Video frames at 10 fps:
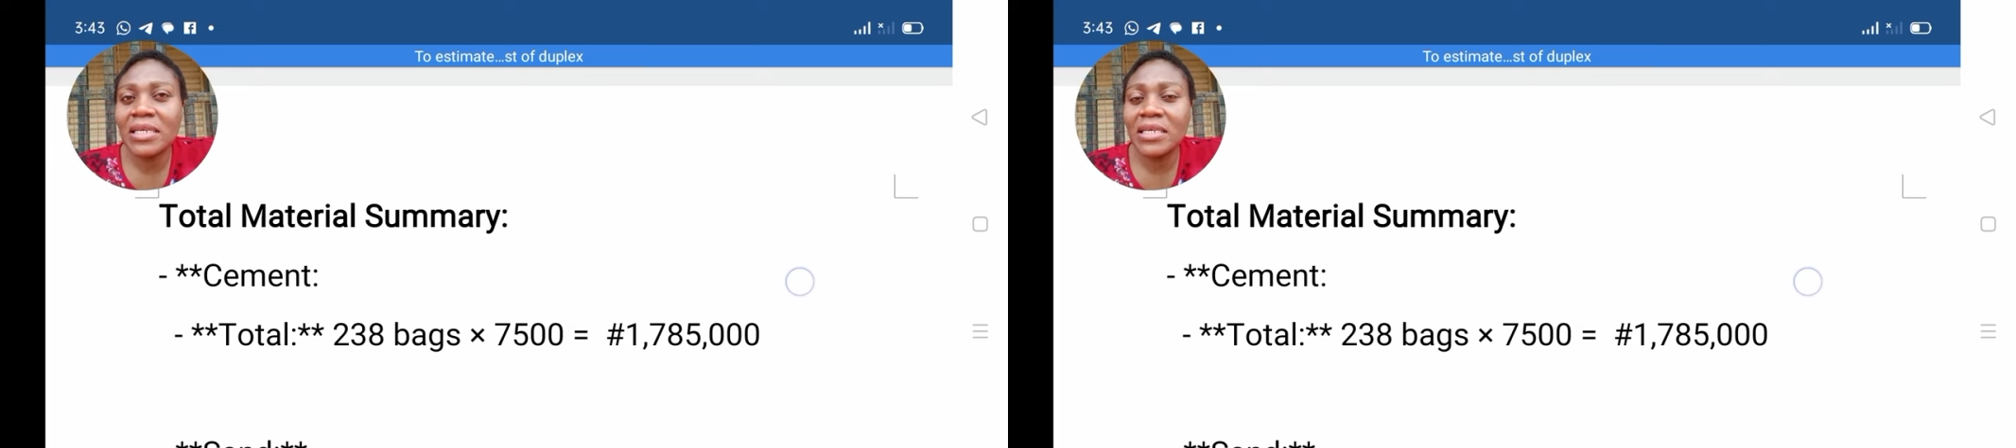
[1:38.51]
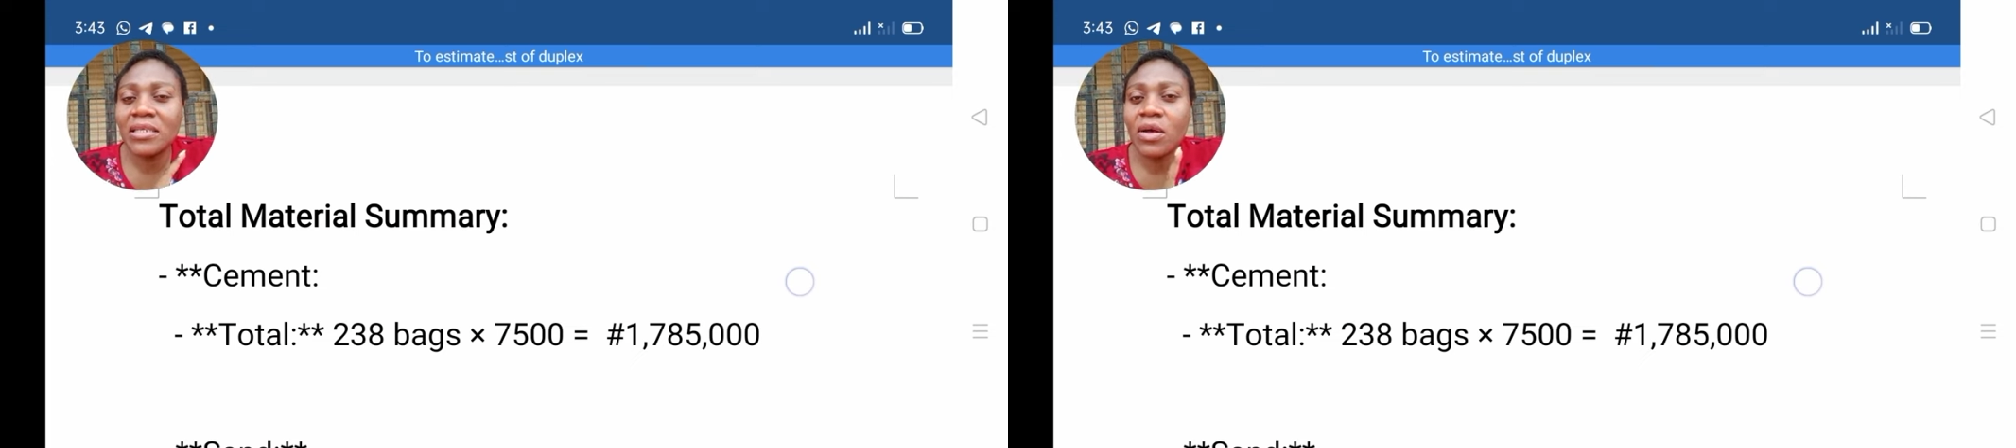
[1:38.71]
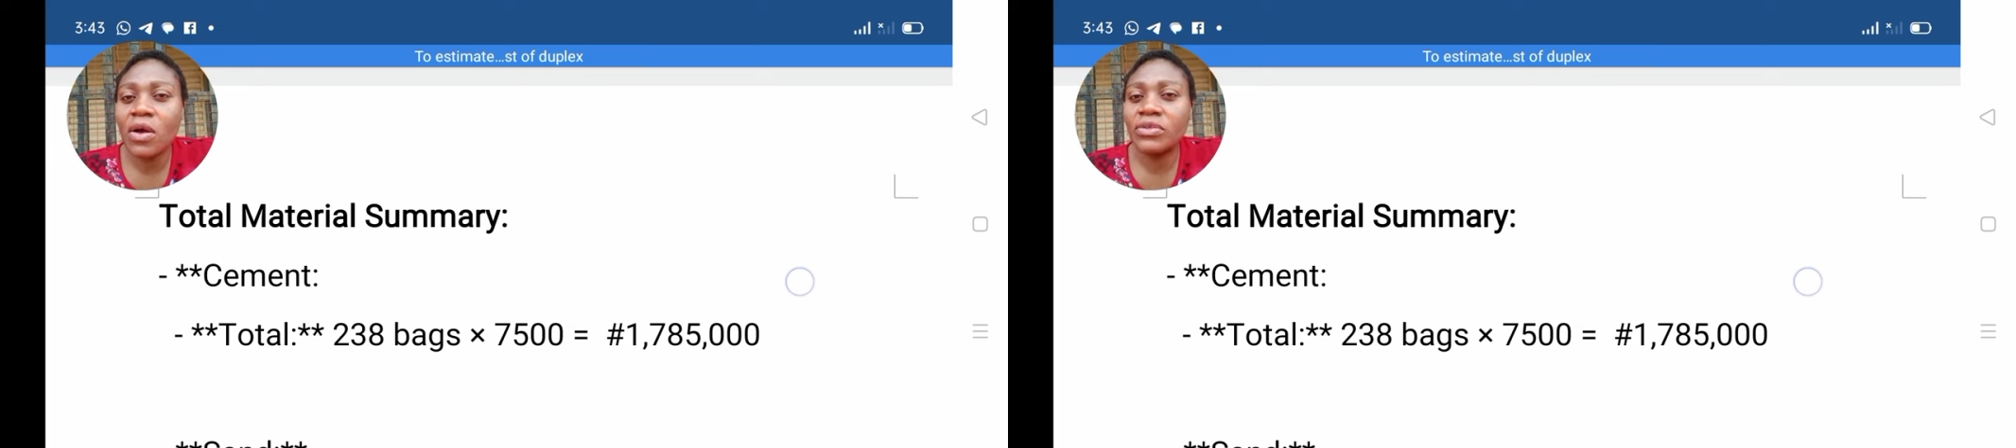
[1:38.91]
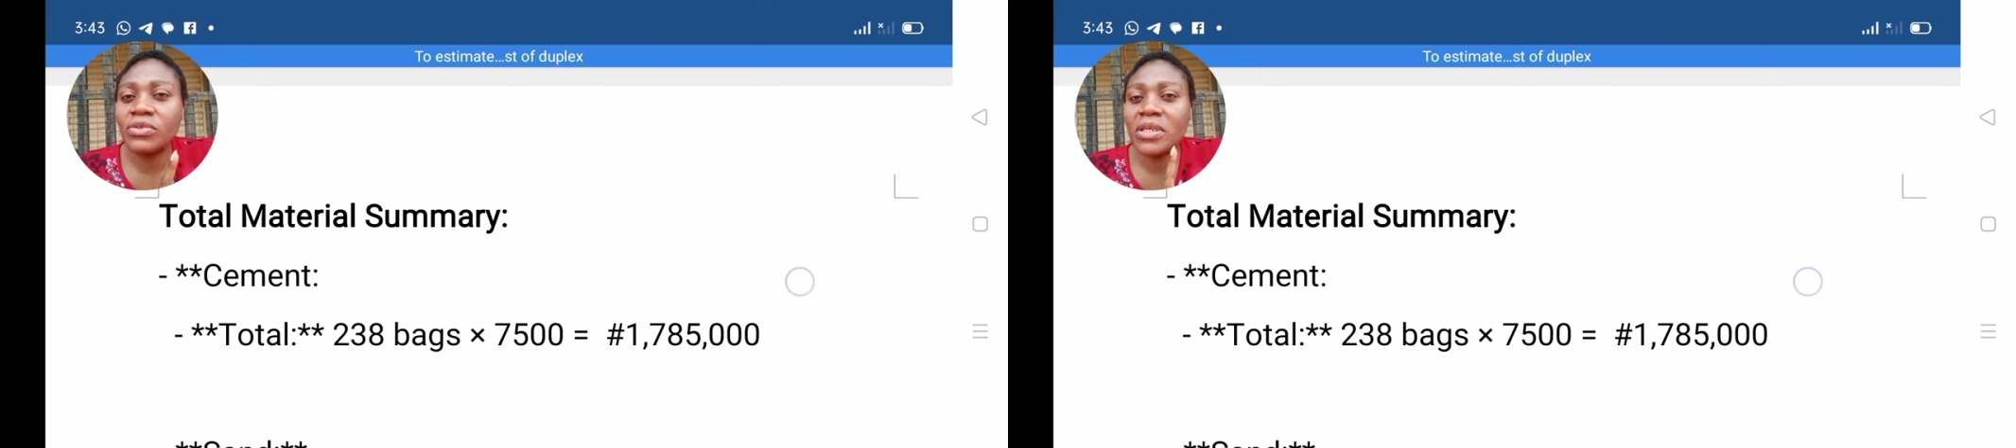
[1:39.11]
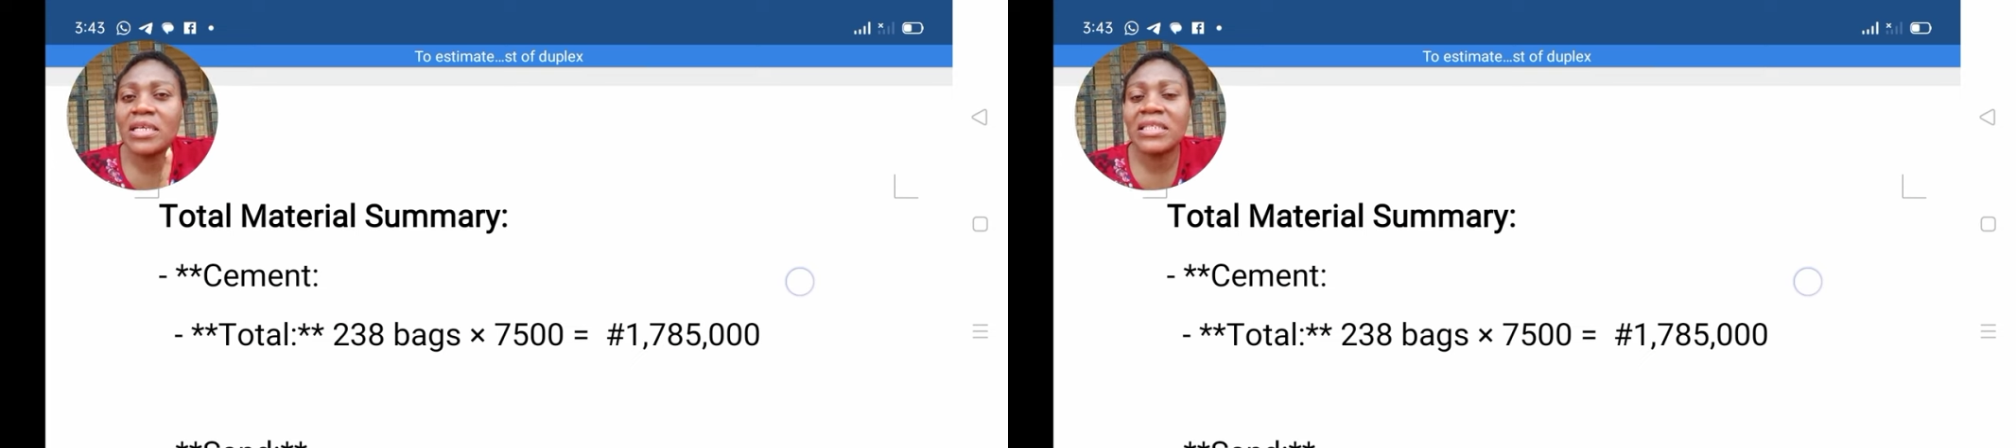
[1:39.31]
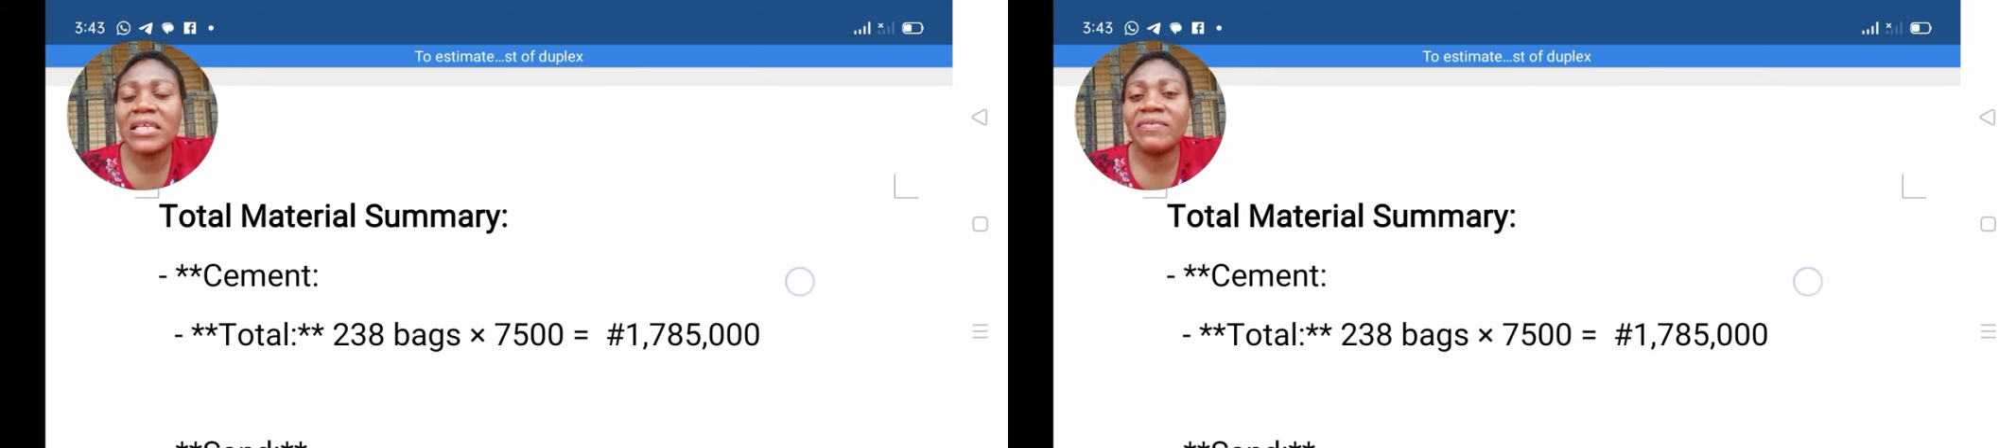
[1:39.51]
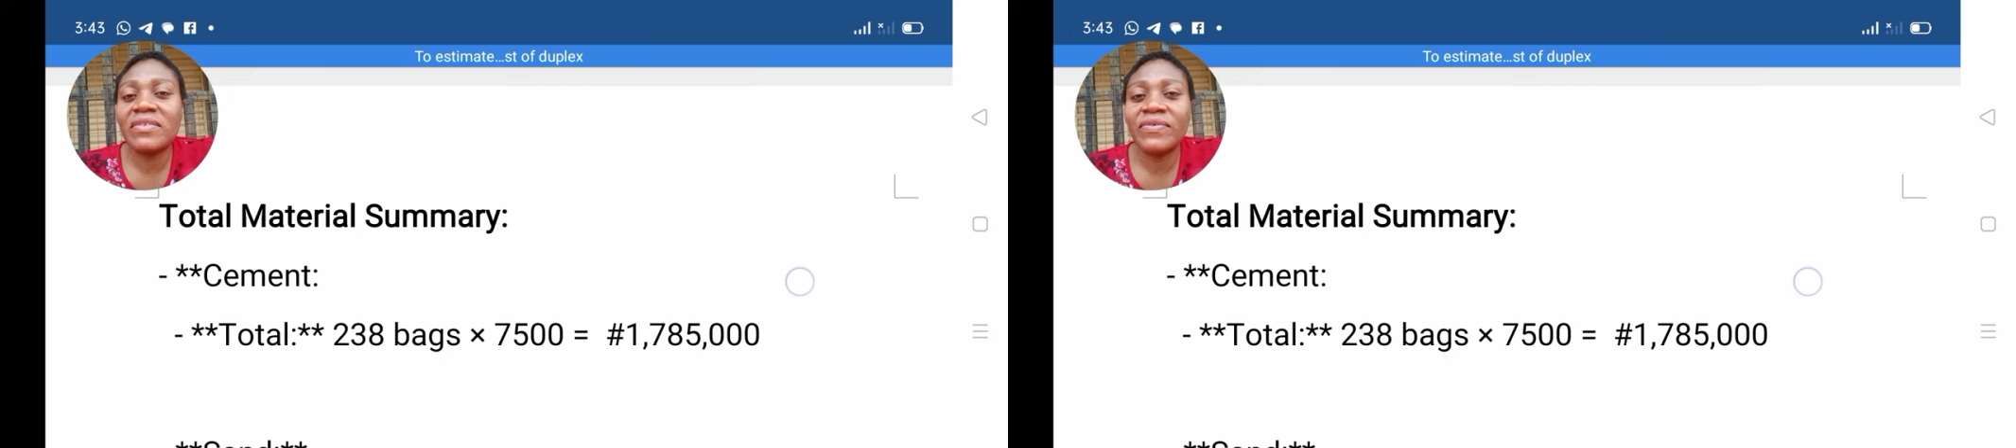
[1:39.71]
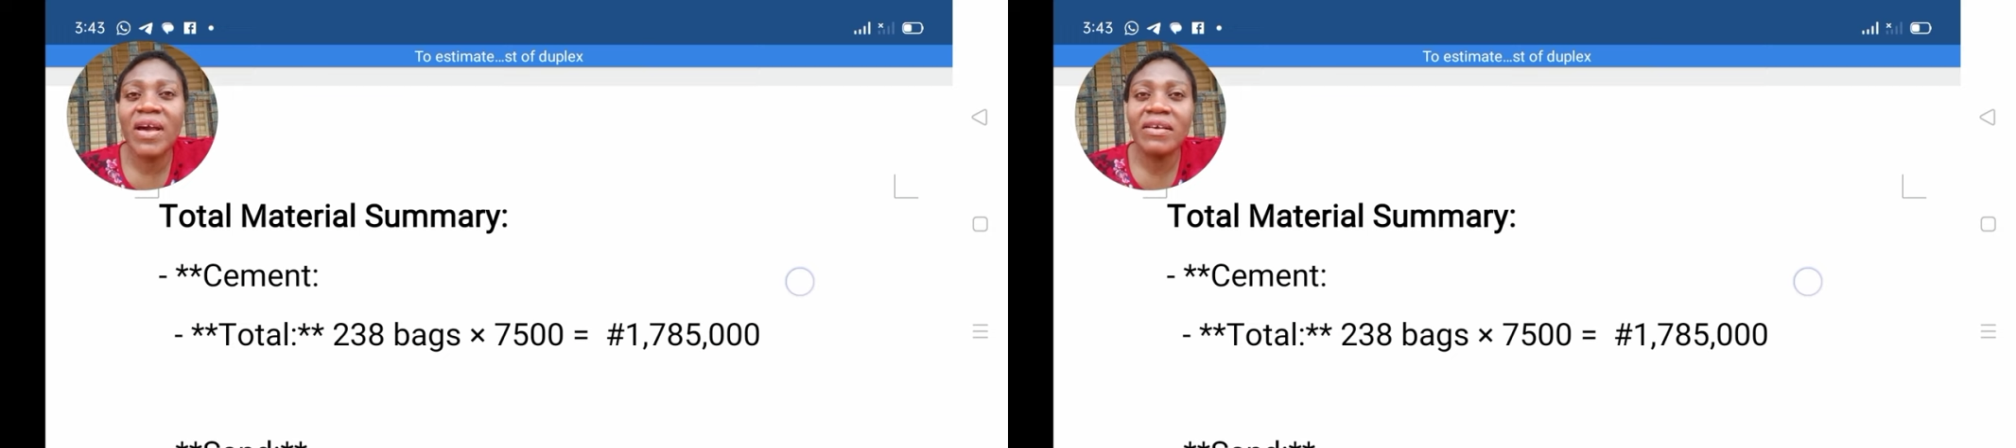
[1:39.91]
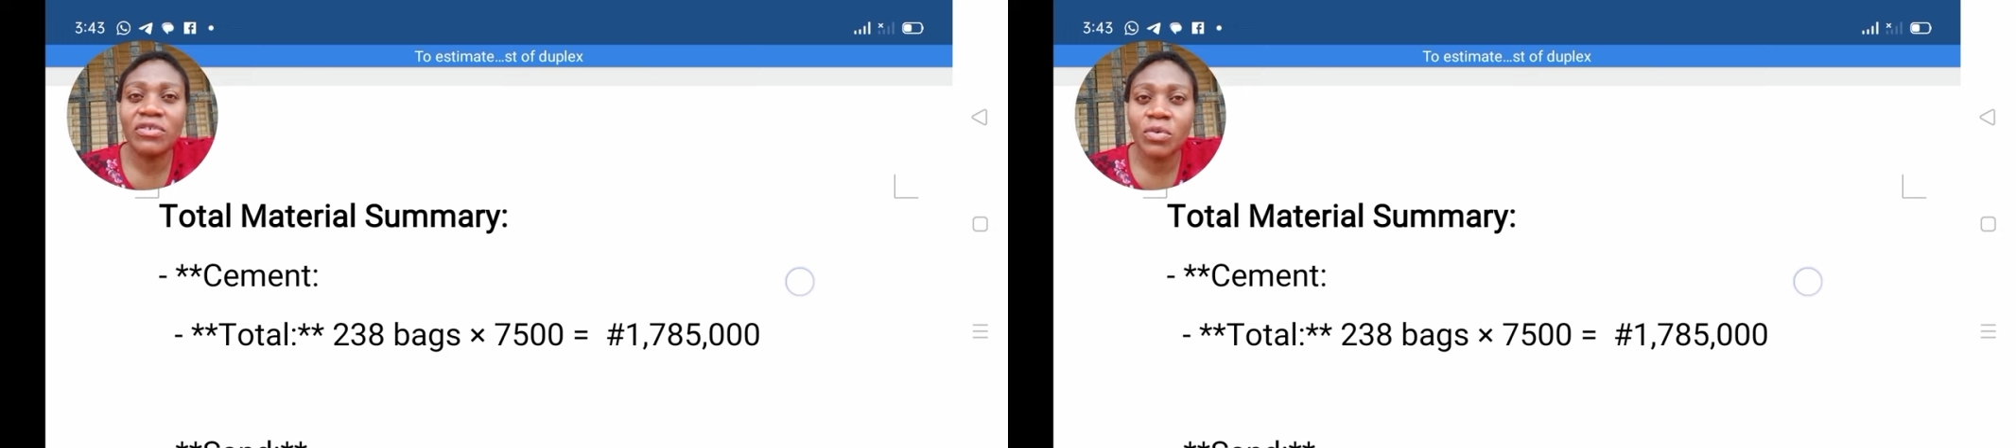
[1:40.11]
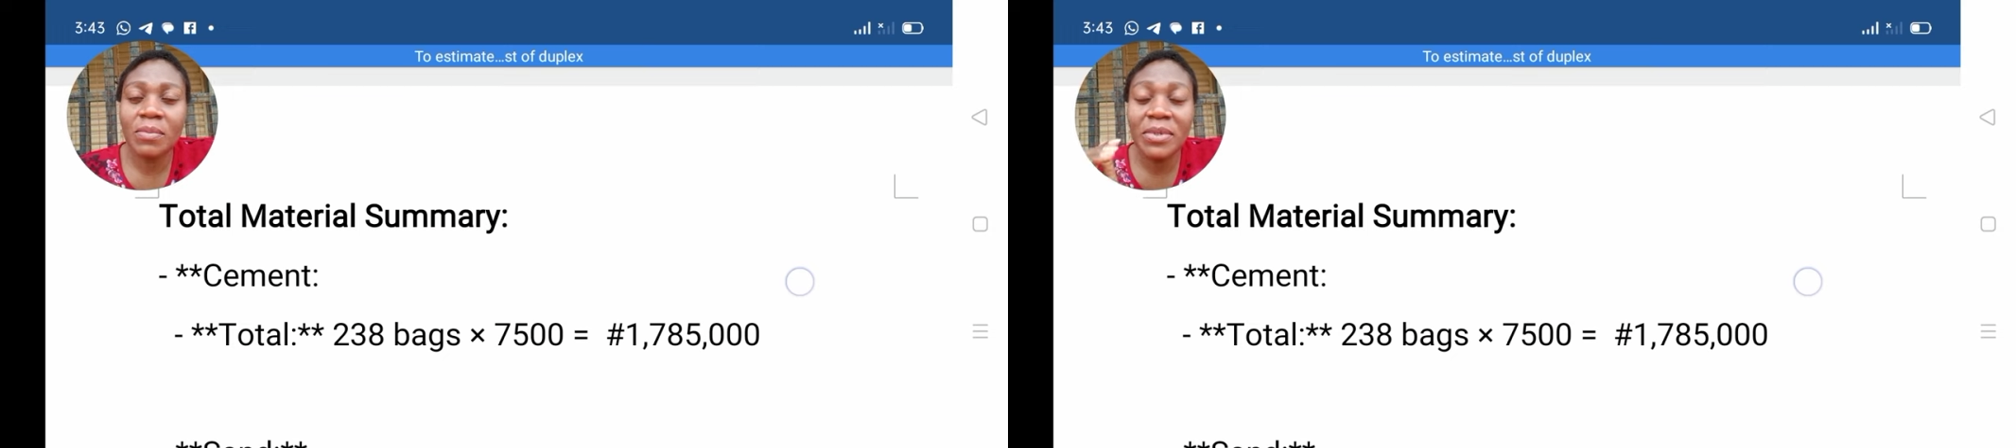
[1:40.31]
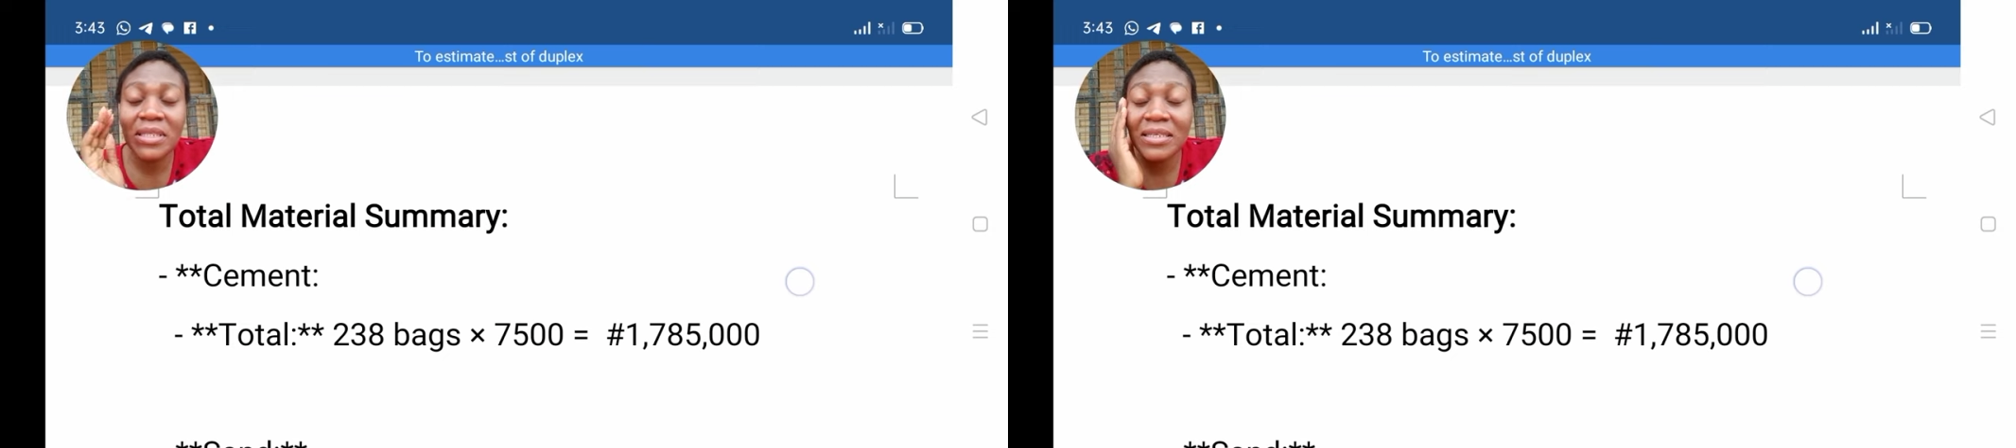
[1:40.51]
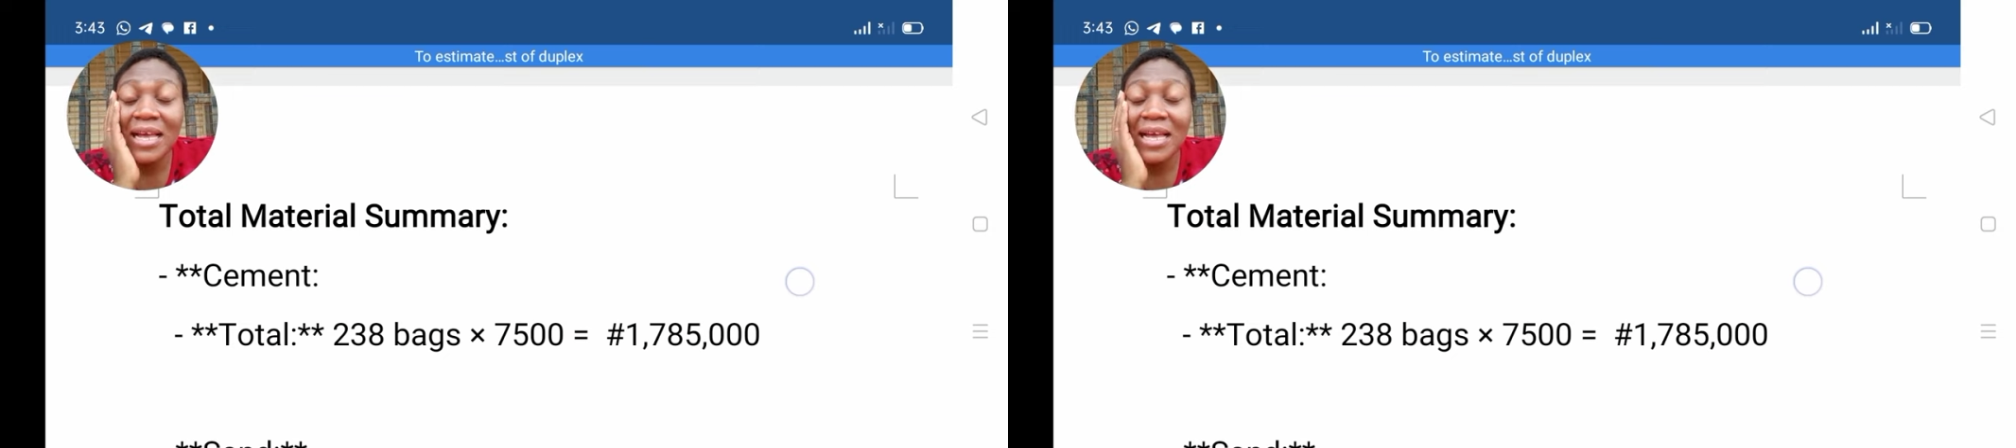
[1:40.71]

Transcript: is 175 square meter.